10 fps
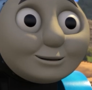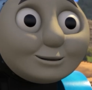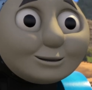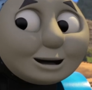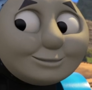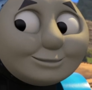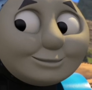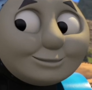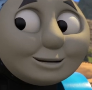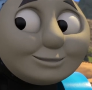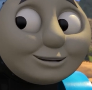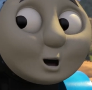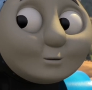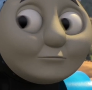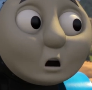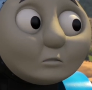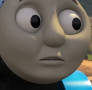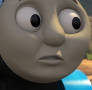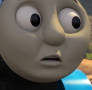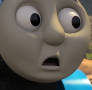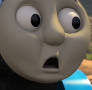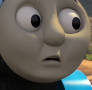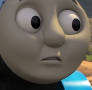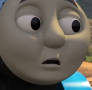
This is your important job?